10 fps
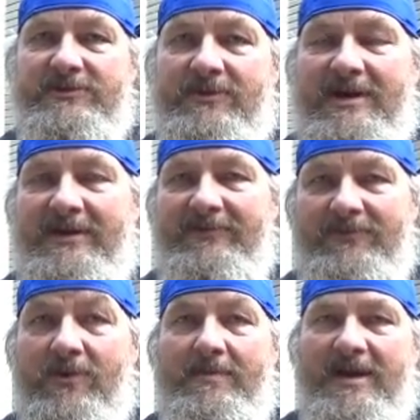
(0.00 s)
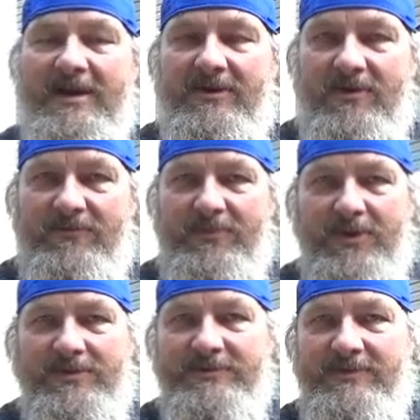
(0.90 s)
so I didn't throw them any
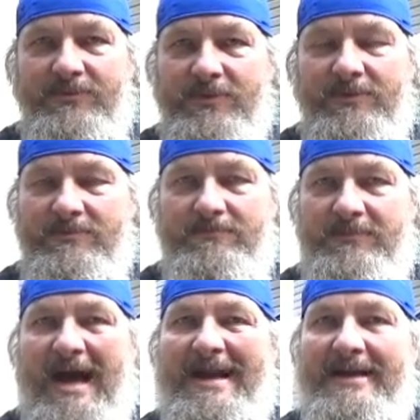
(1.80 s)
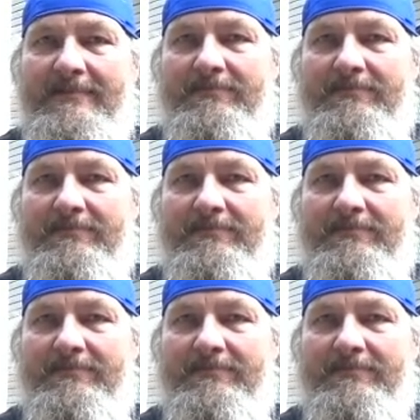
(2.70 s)
curveballs that were not,